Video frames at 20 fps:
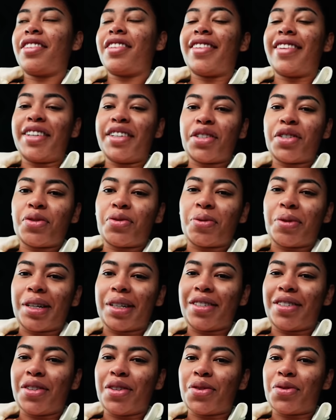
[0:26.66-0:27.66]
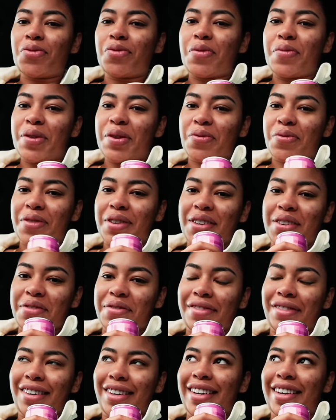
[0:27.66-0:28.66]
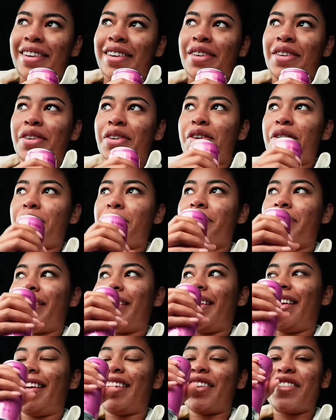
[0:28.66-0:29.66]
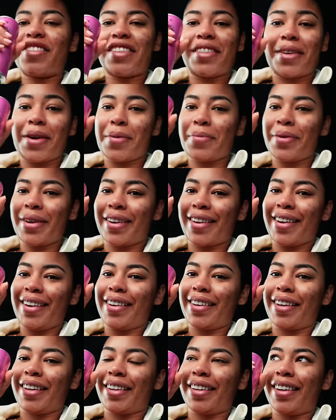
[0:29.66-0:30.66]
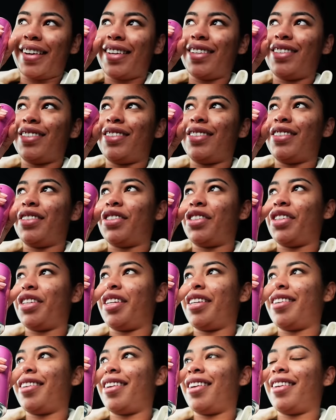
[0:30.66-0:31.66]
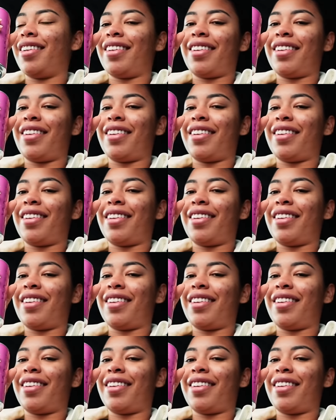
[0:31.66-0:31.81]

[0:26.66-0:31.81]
I just watched this woman run over a curb in her Lamborghini and she